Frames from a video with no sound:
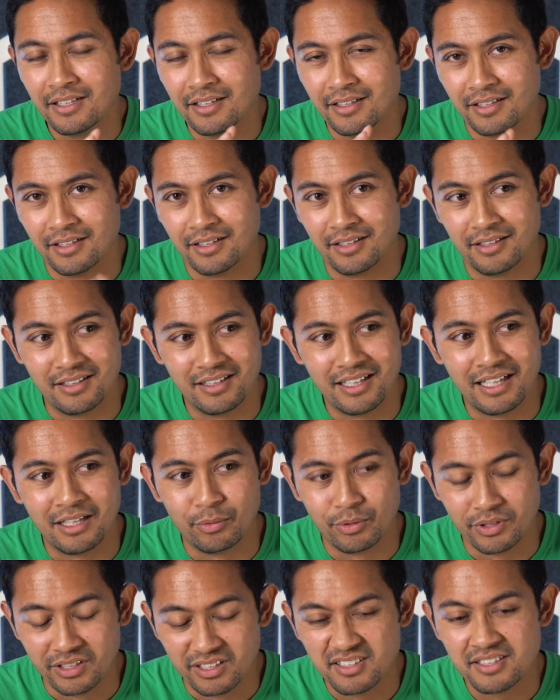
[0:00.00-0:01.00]
I
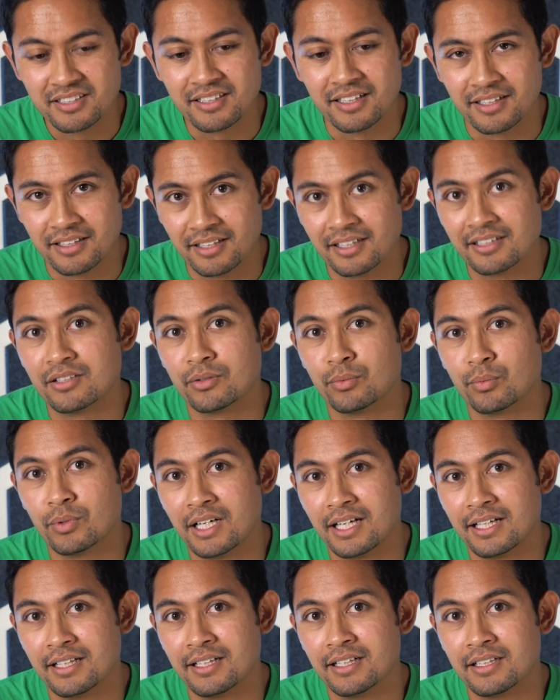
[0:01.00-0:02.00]
would say that the
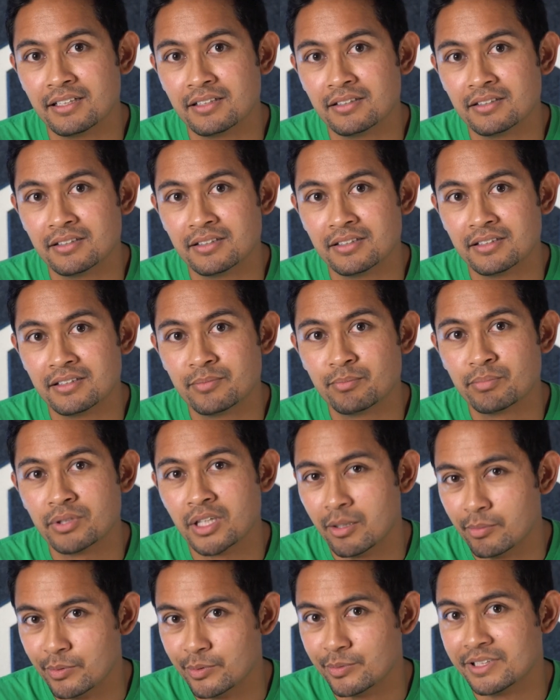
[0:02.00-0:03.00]
wide angle is
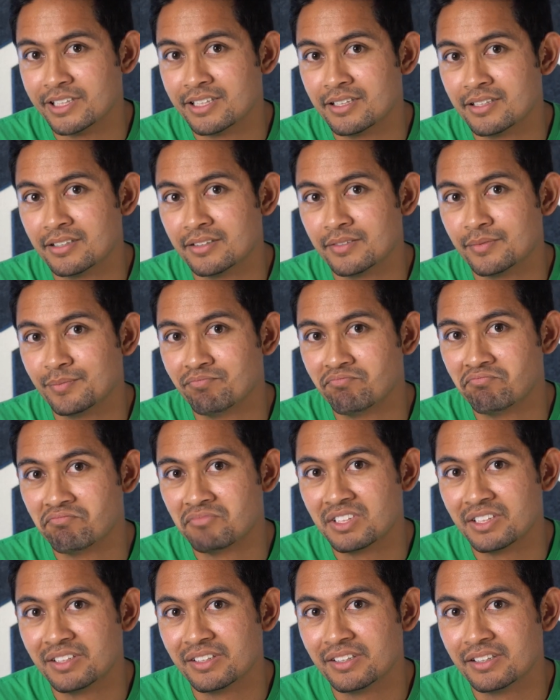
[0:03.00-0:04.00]
probably the
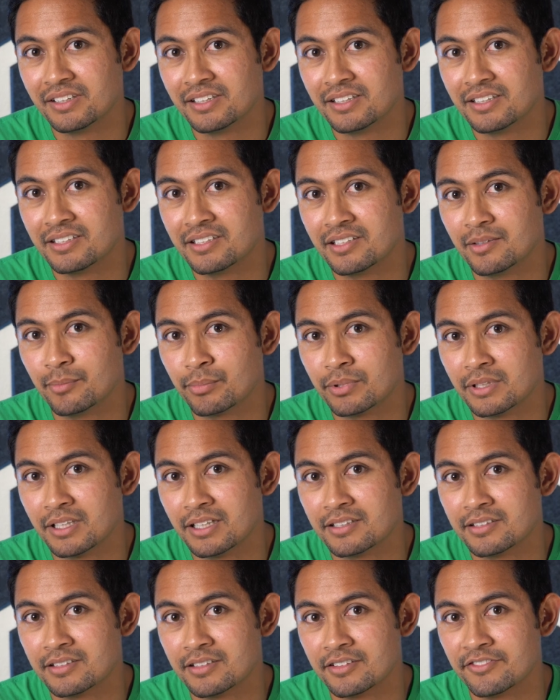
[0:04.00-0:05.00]
least
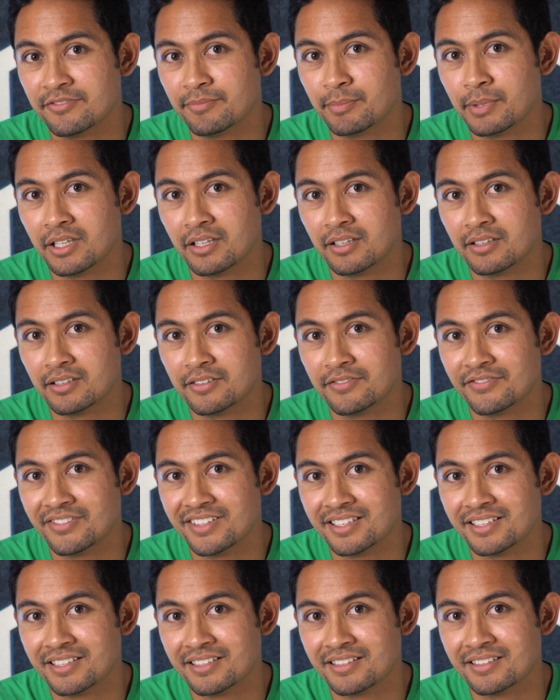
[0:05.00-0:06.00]
impressive part of
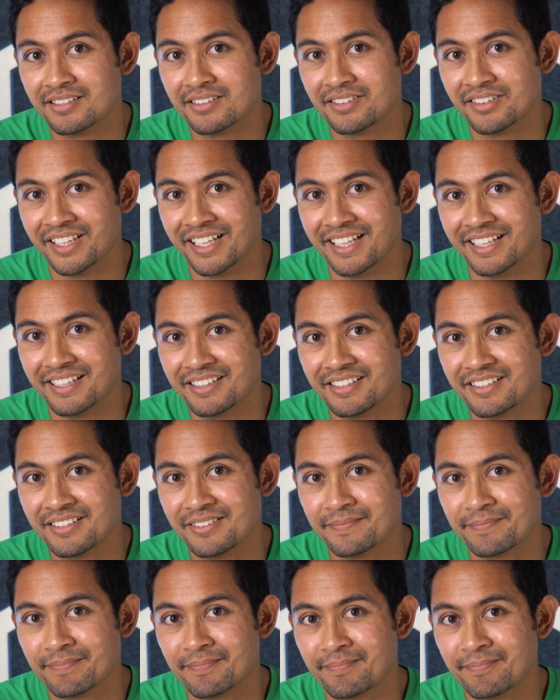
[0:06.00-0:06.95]
this lens.